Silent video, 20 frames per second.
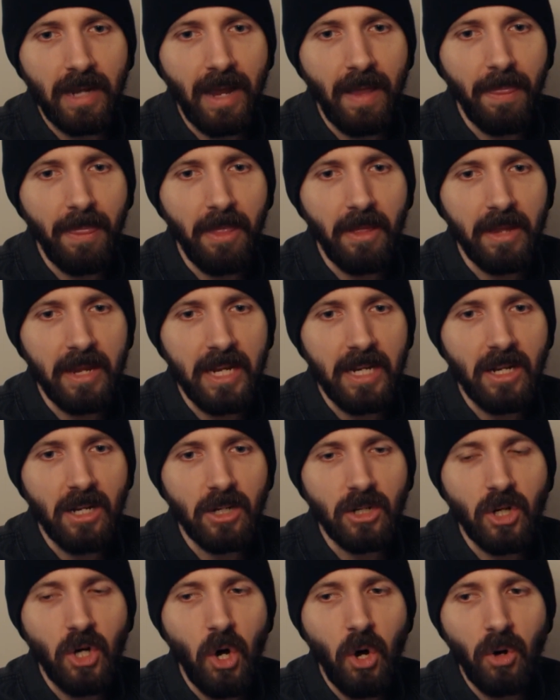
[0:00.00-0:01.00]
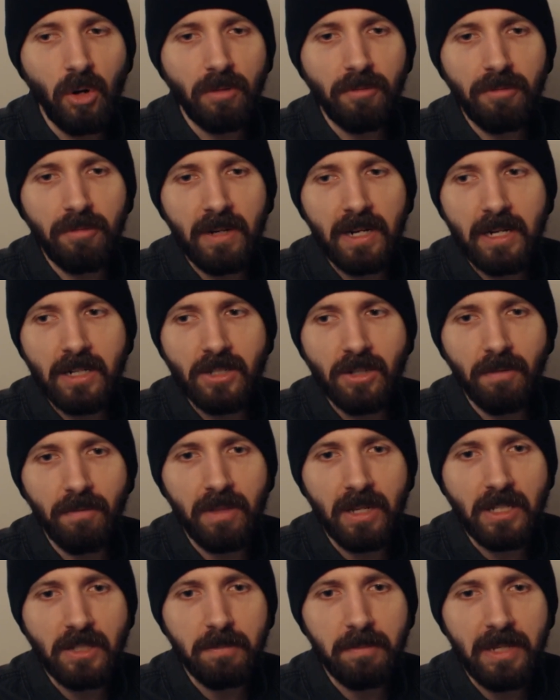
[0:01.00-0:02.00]
and the inner conflicts
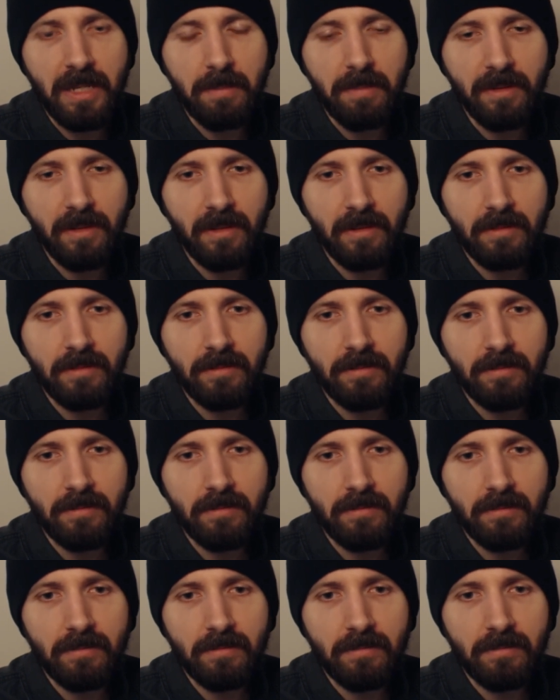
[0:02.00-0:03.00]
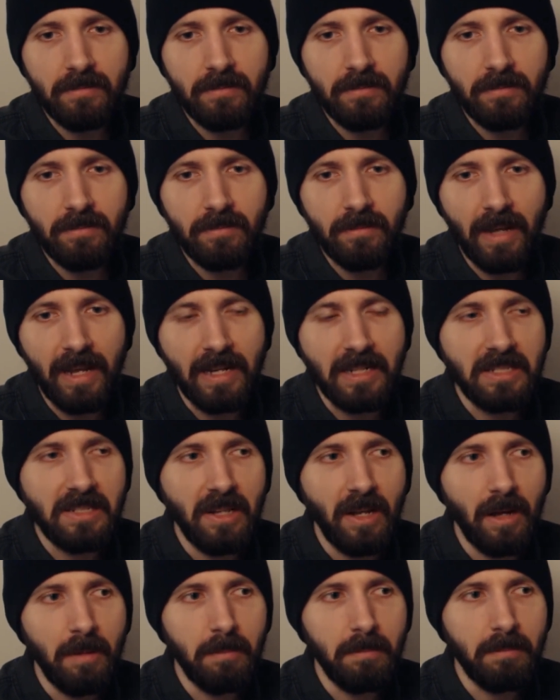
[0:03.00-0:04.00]
of these people and
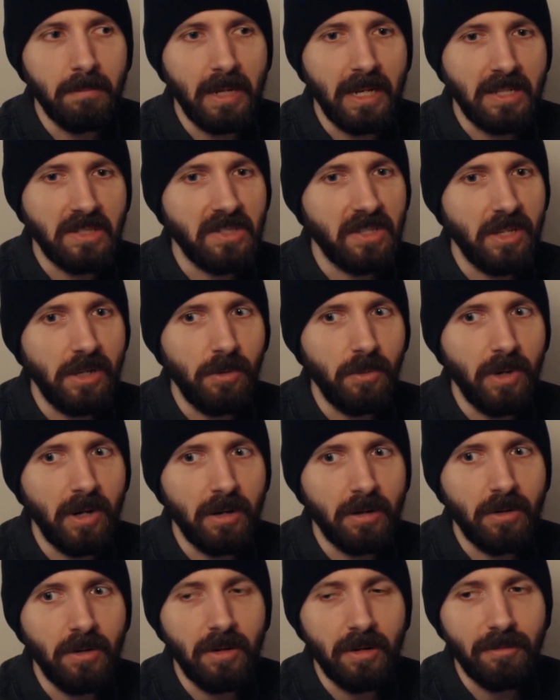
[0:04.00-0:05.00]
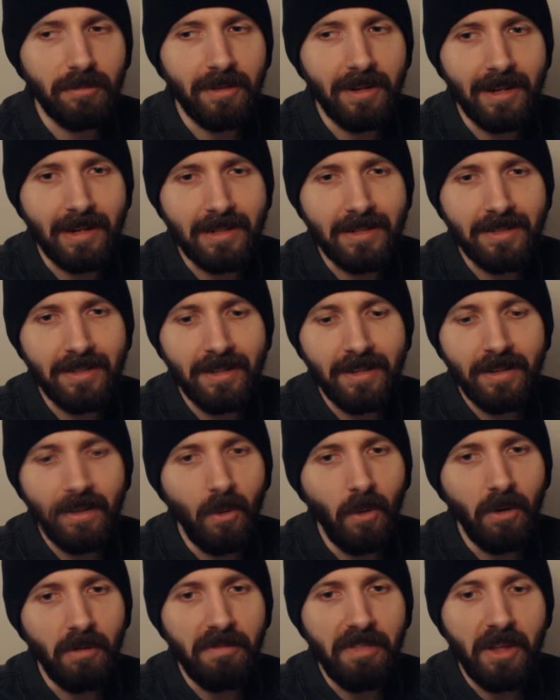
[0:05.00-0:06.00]
some exterior conflicts,
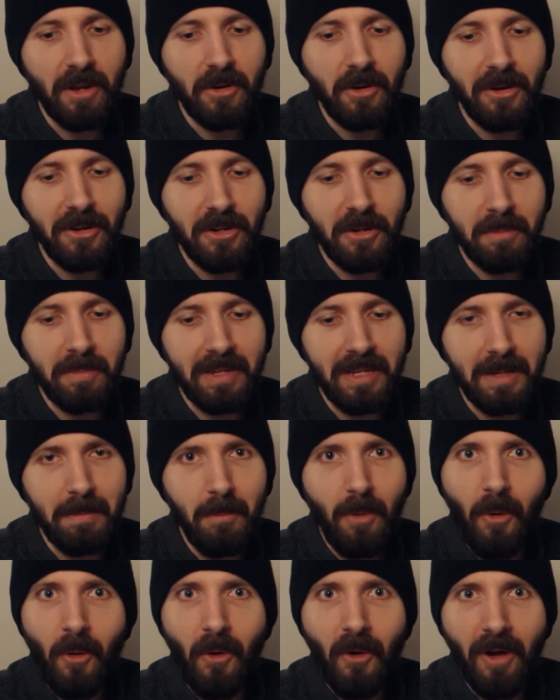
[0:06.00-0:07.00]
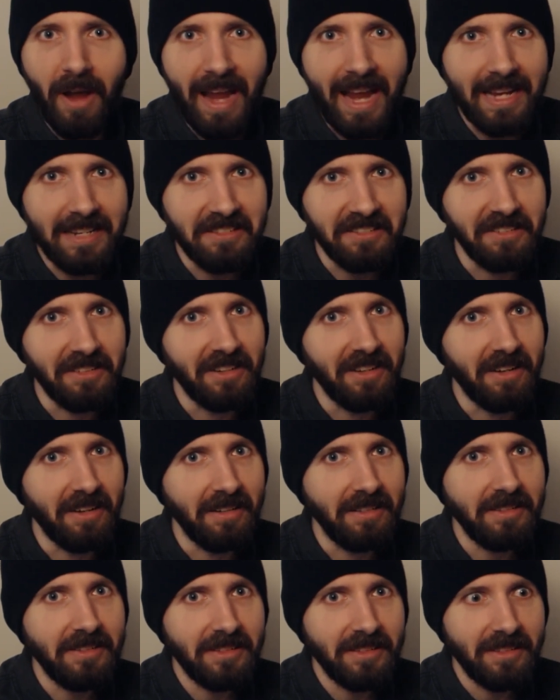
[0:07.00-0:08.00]
or if they're going to be more
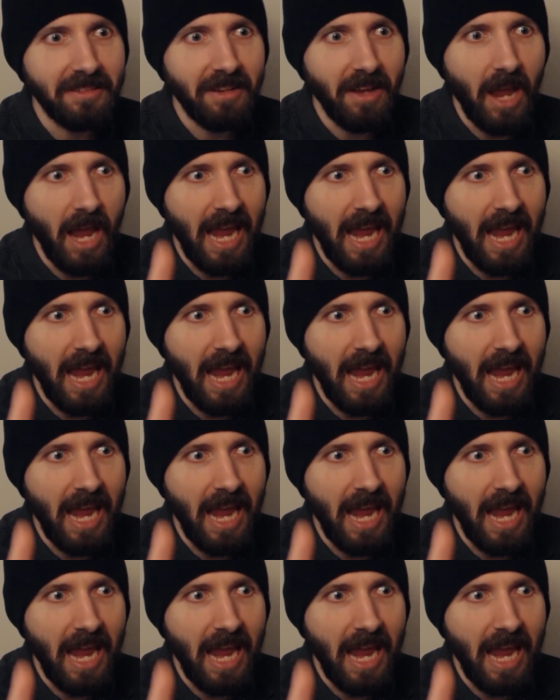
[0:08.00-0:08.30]
accidents.